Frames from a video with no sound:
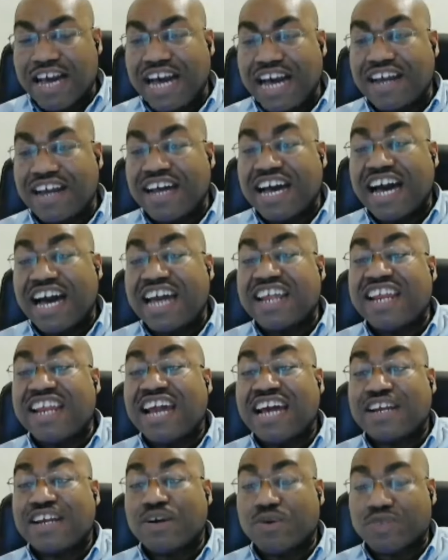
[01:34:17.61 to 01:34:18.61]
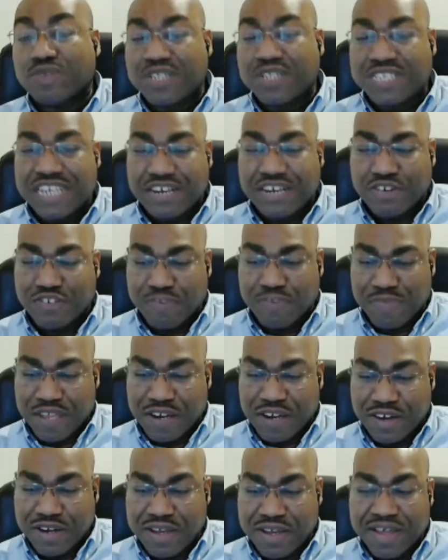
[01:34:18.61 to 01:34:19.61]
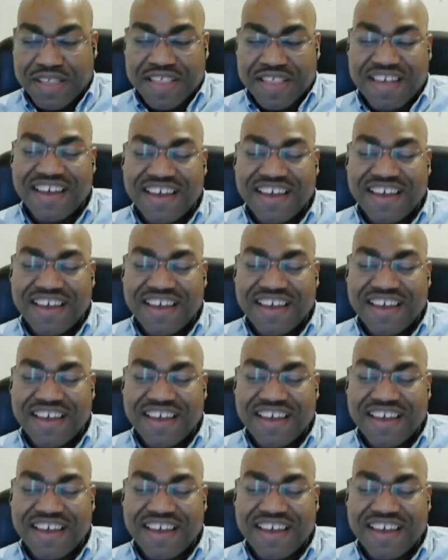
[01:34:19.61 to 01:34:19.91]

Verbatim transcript: how, how how to not golden shower from then on. Yeah.